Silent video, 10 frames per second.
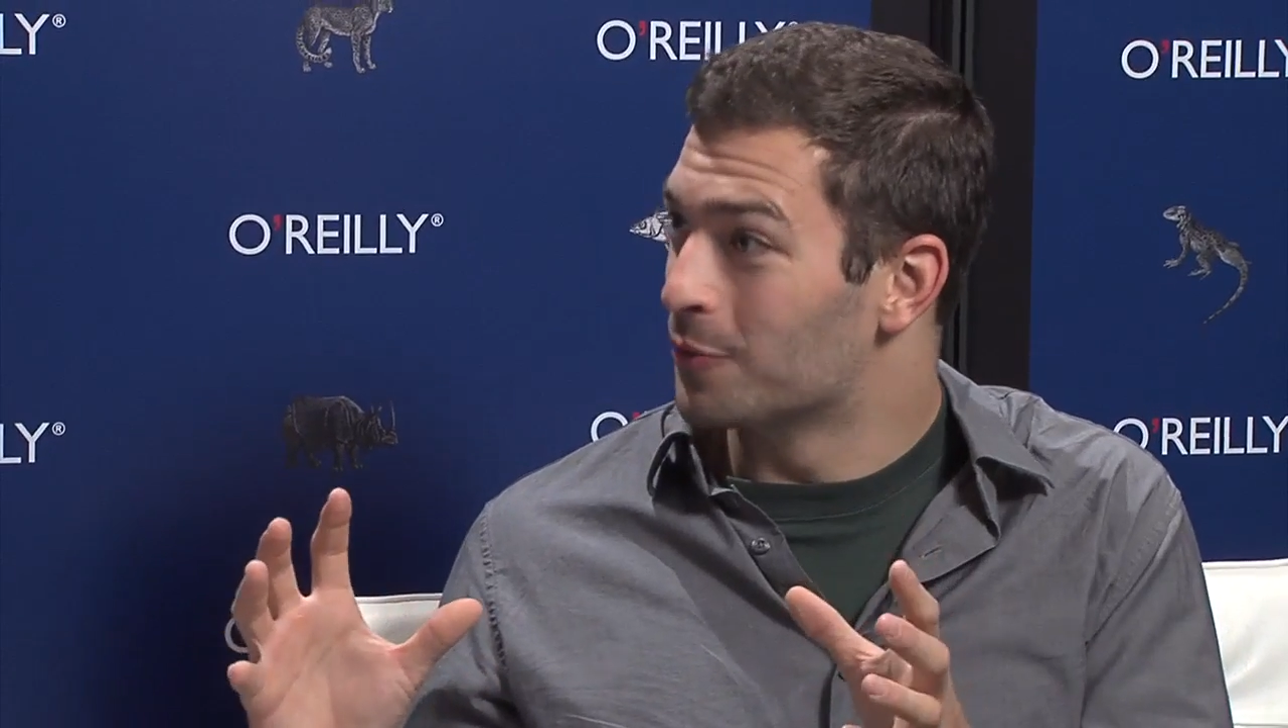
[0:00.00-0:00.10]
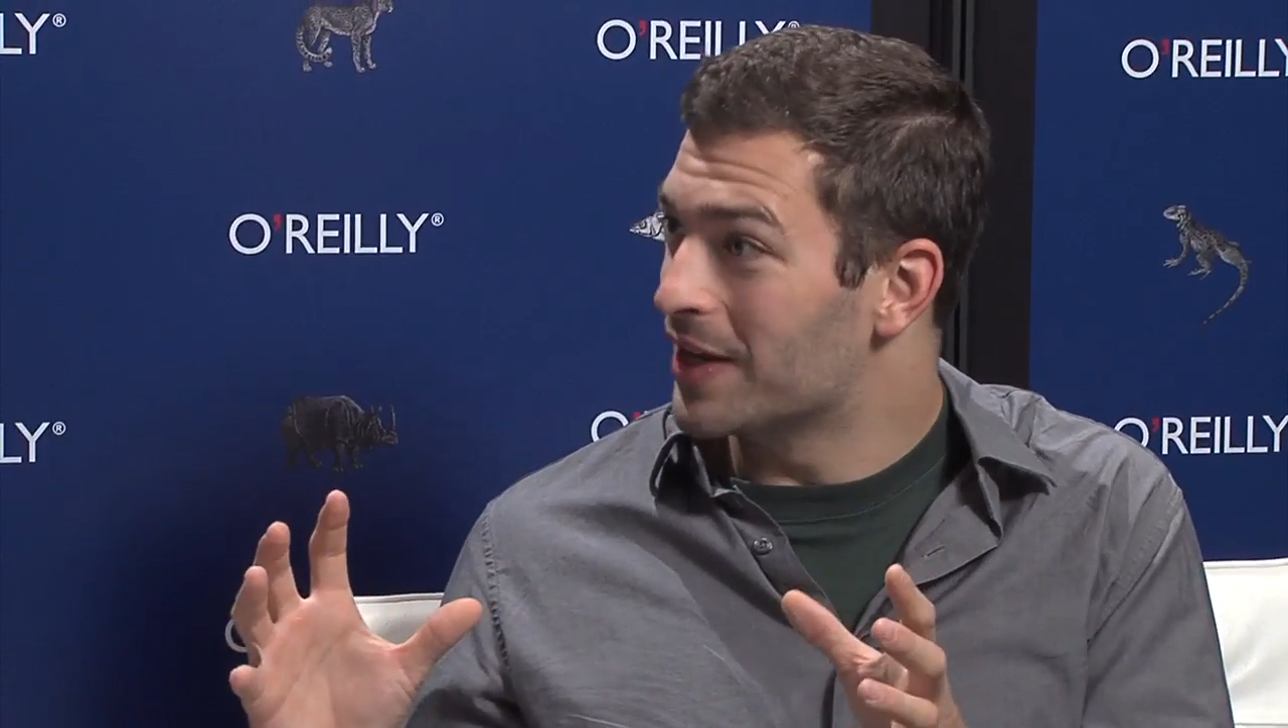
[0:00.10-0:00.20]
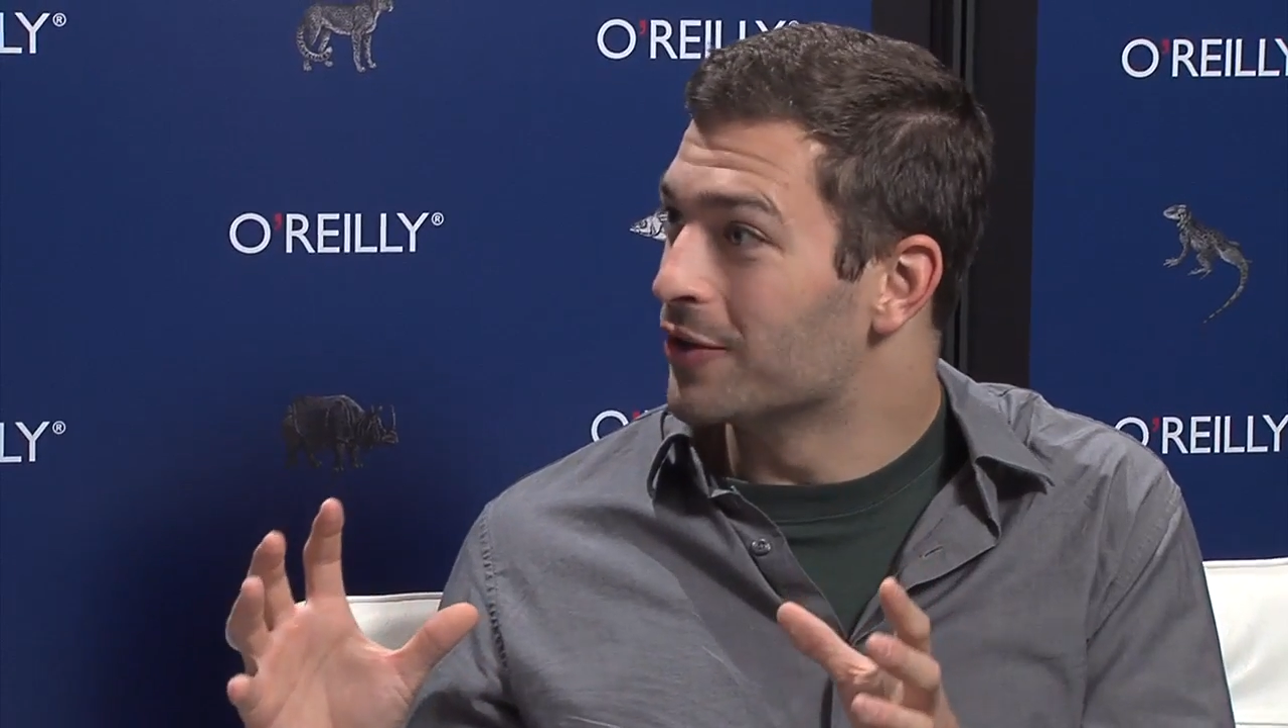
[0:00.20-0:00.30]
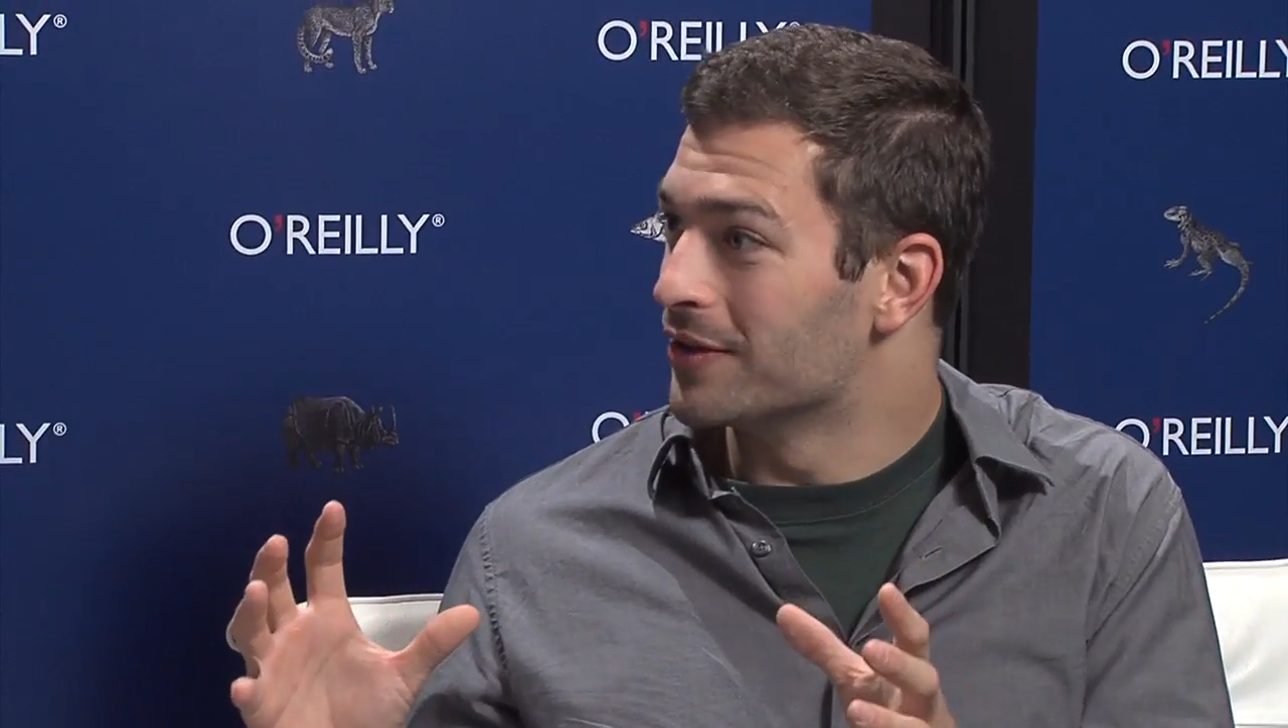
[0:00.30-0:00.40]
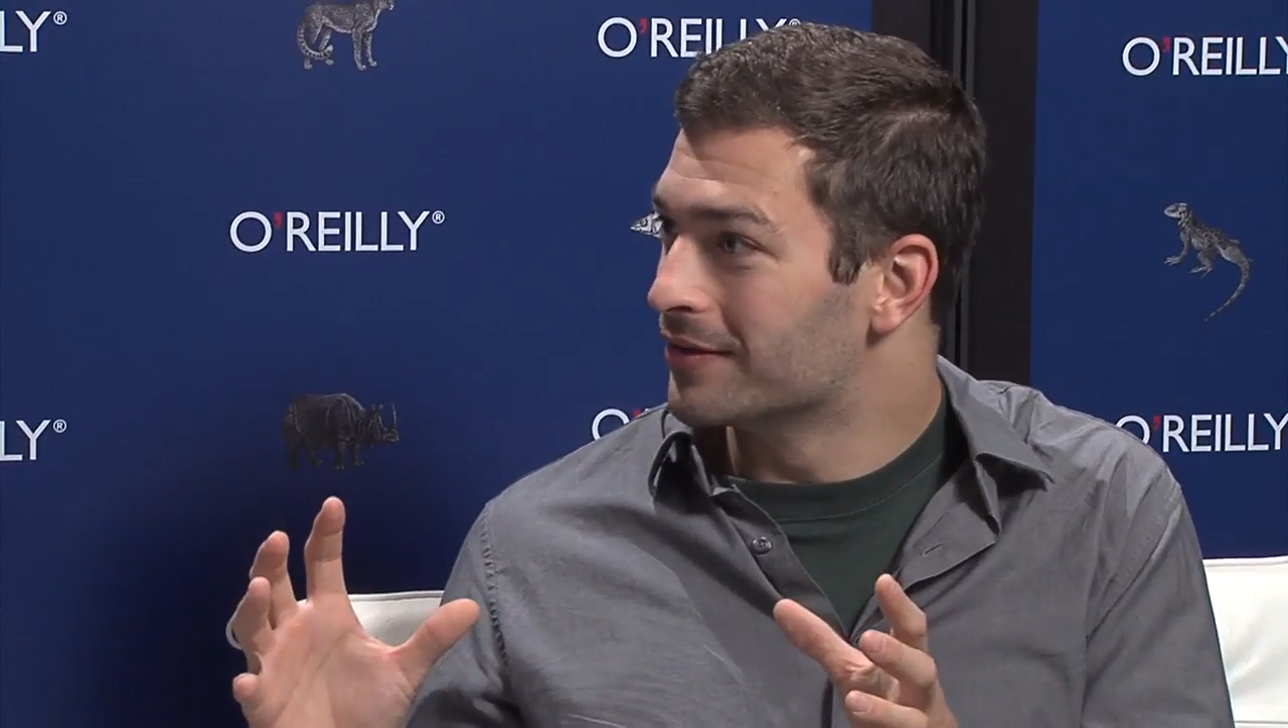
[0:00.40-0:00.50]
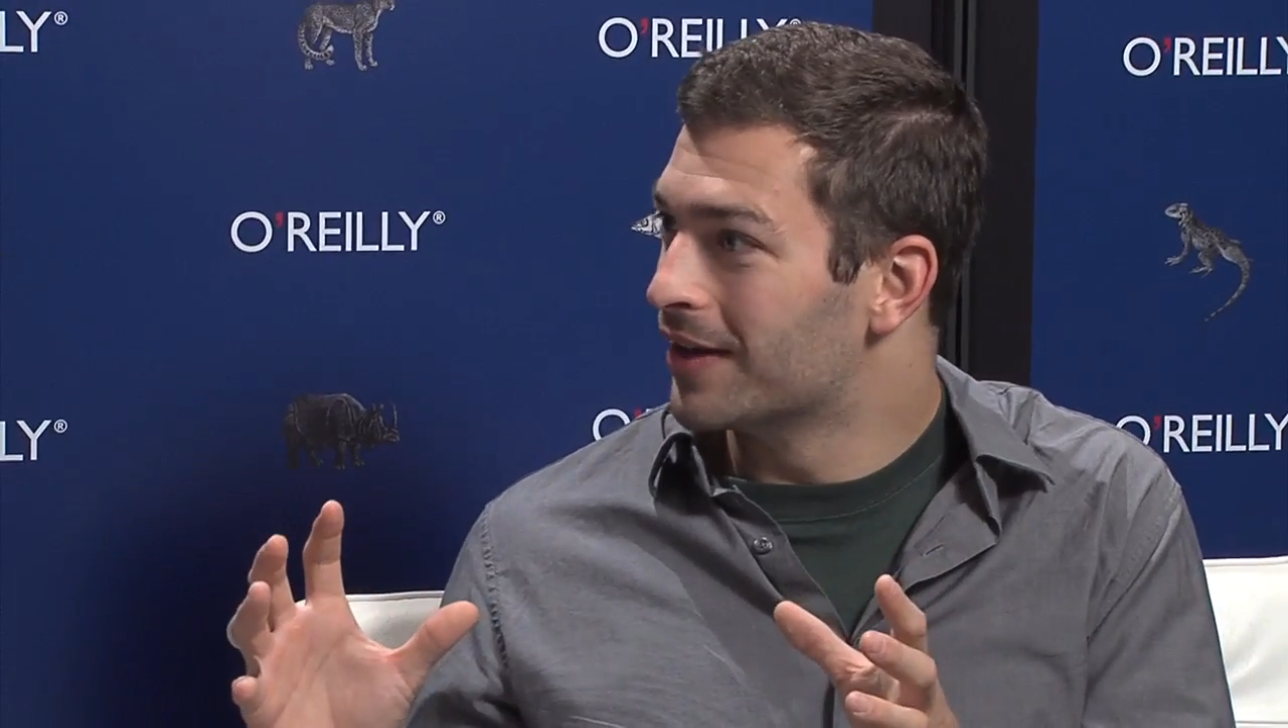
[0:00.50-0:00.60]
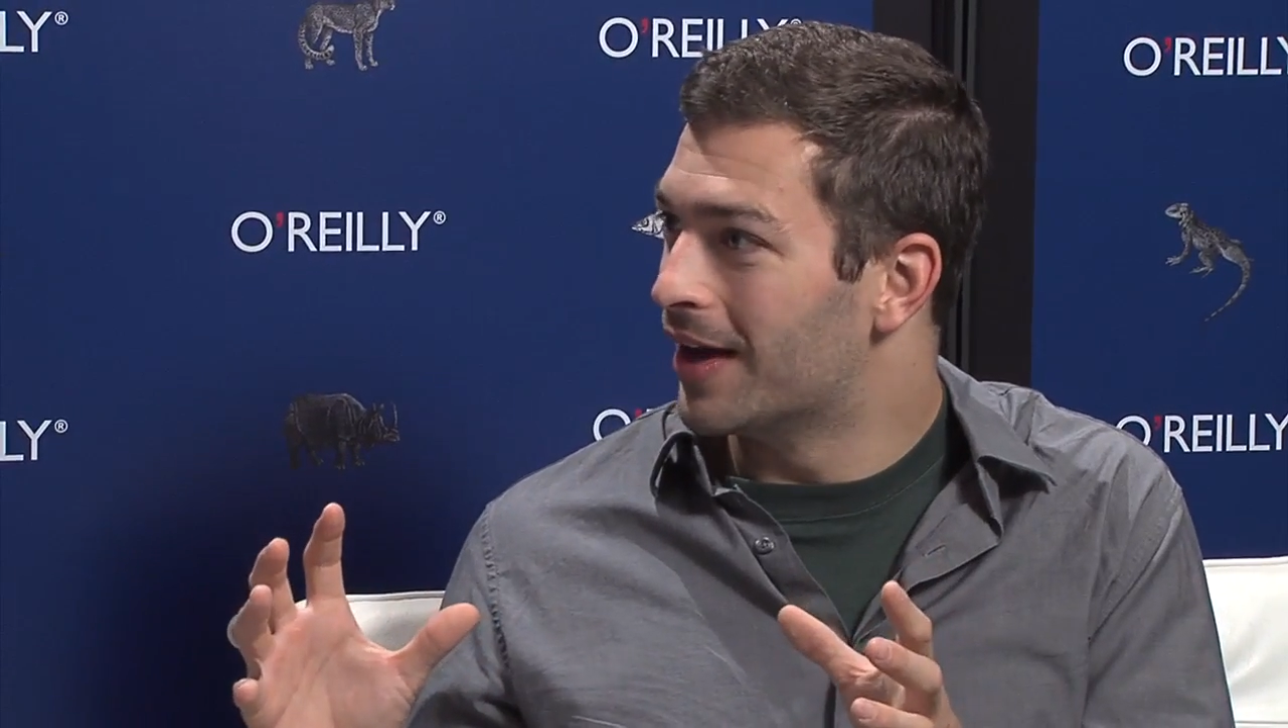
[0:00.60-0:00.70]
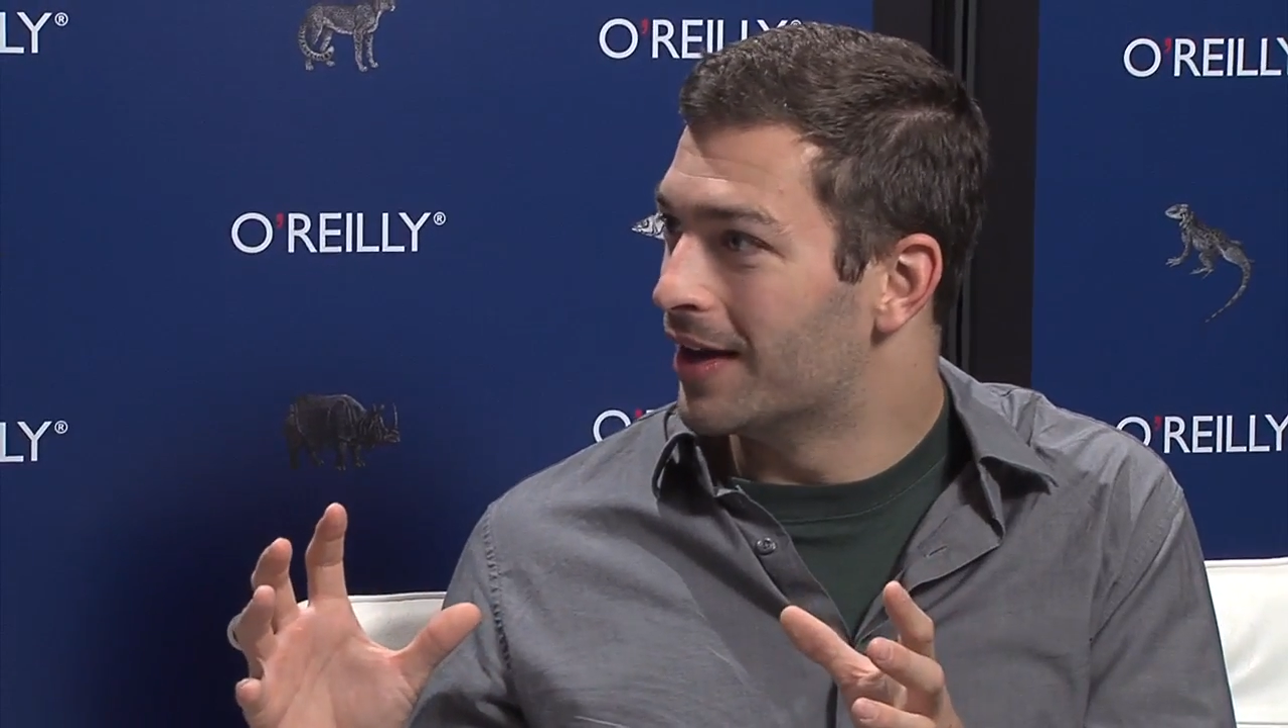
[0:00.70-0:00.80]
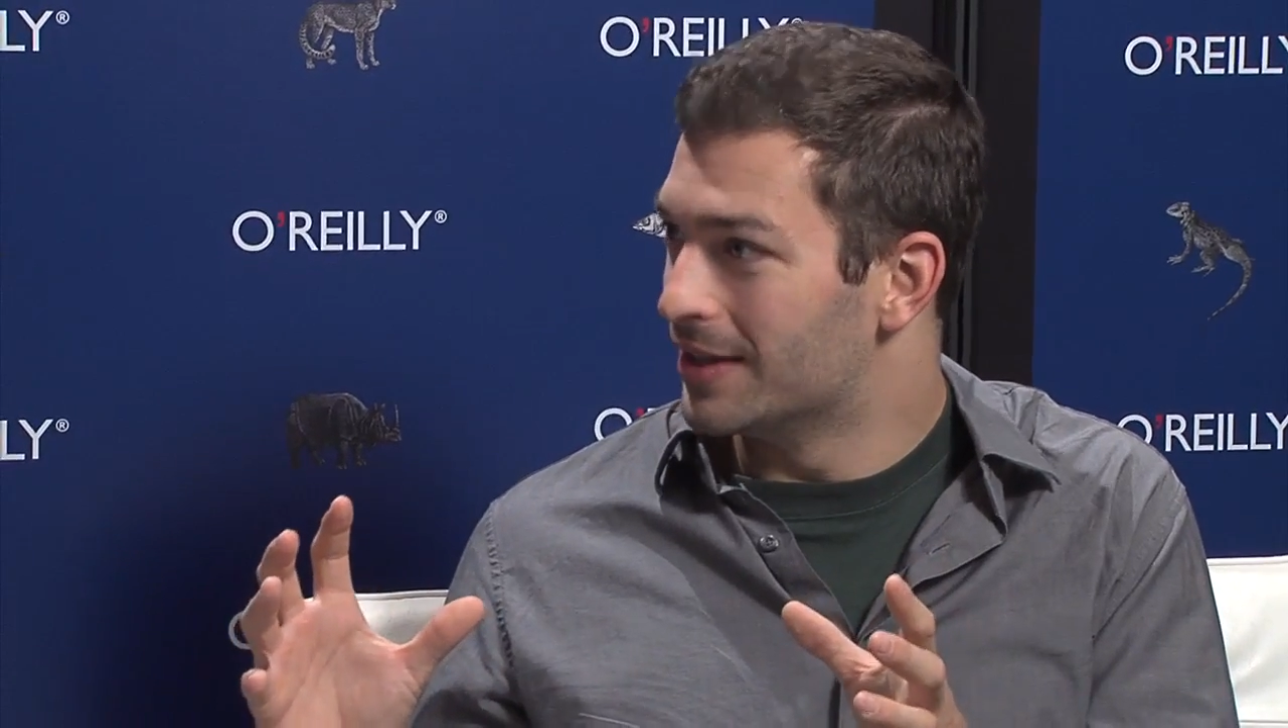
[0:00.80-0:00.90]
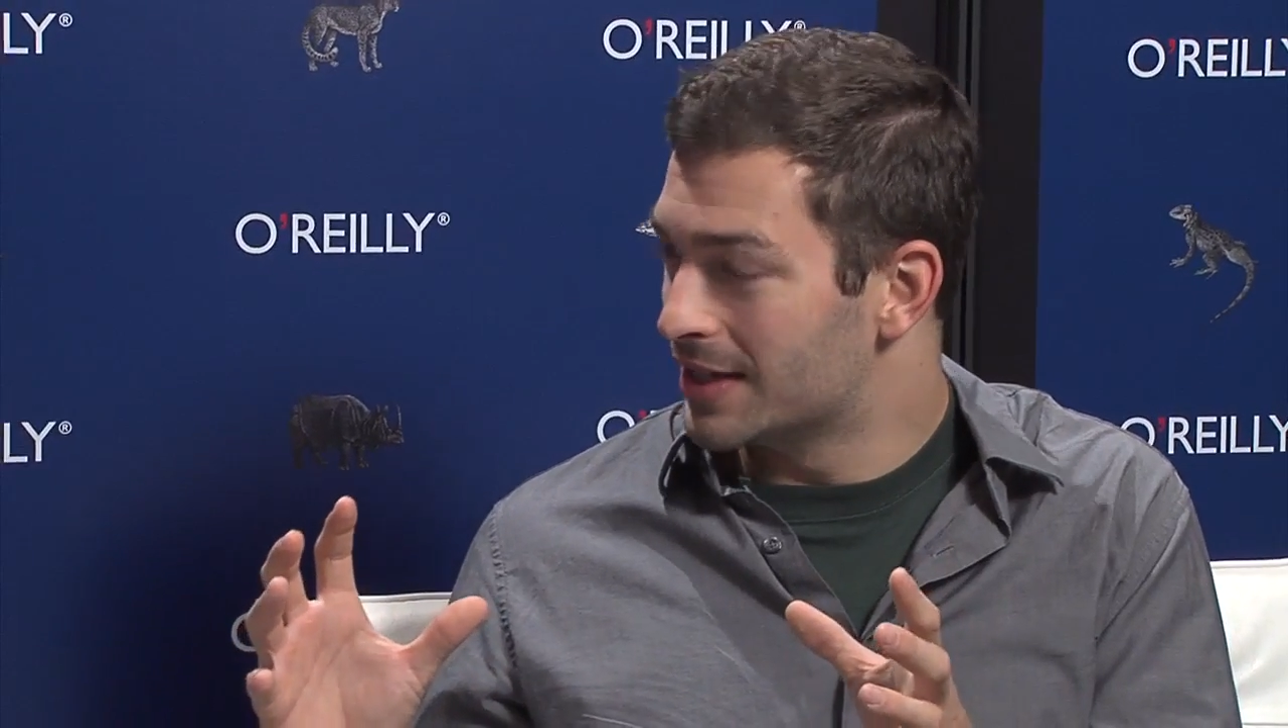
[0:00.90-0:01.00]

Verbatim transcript: meter uh,